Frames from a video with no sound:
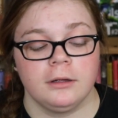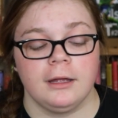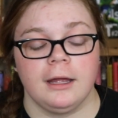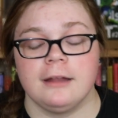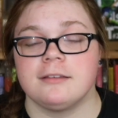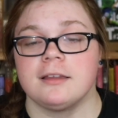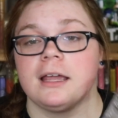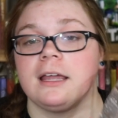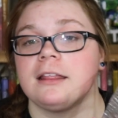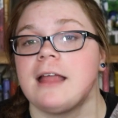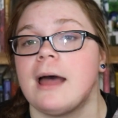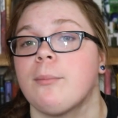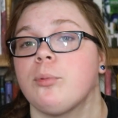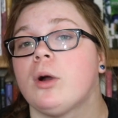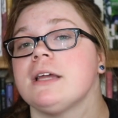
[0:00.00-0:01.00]
It's like
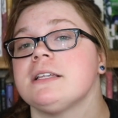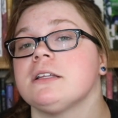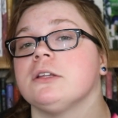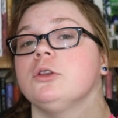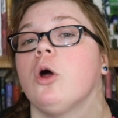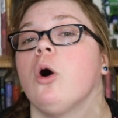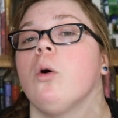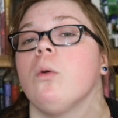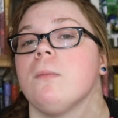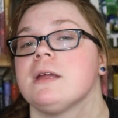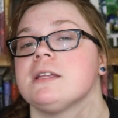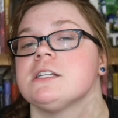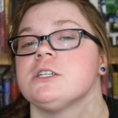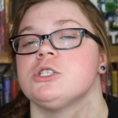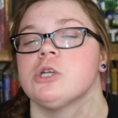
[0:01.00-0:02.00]
that price alone
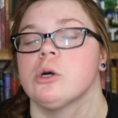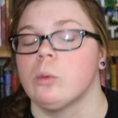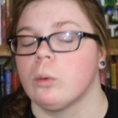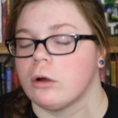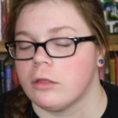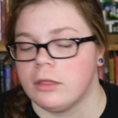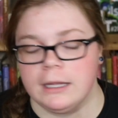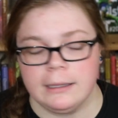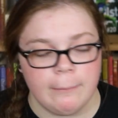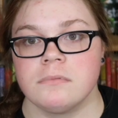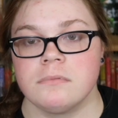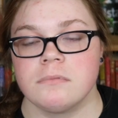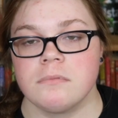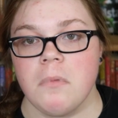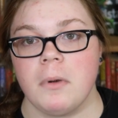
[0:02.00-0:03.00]
makes it so worth it.
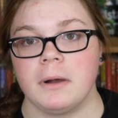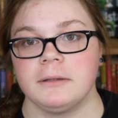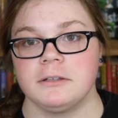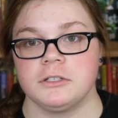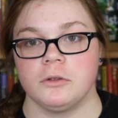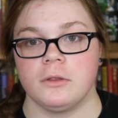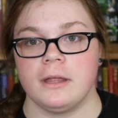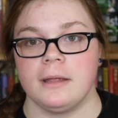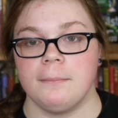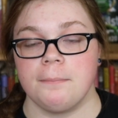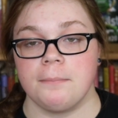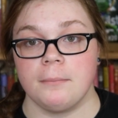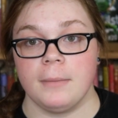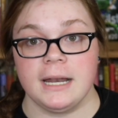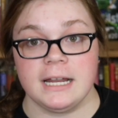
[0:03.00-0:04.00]
Okay, so then
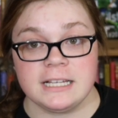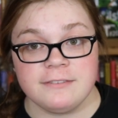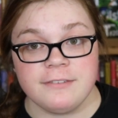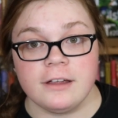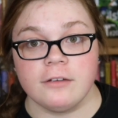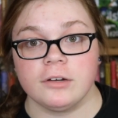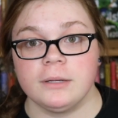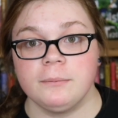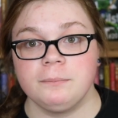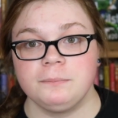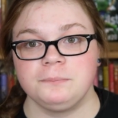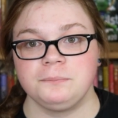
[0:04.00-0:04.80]
my next favorite,